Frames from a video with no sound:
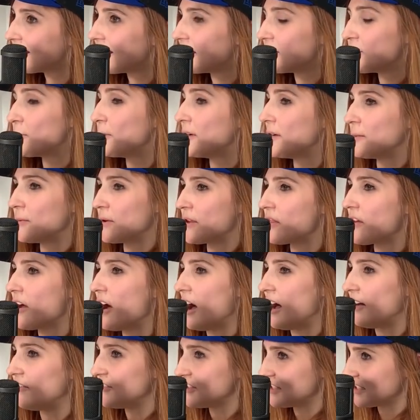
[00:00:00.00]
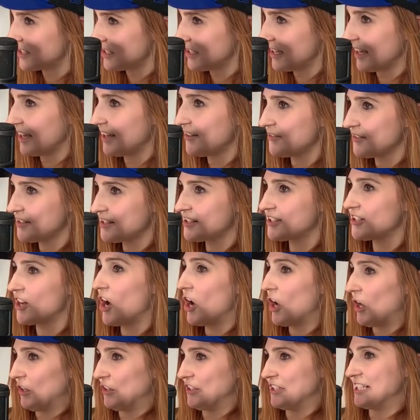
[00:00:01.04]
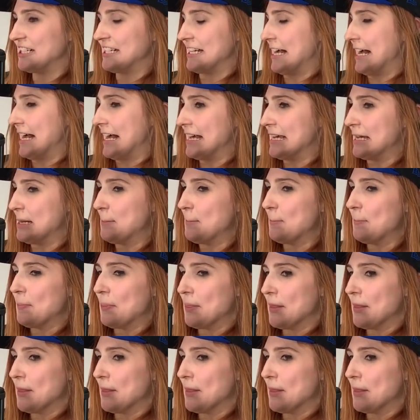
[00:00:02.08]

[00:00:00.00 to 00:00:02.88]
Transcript: Okay. I tweet with office gifts all Good. the time.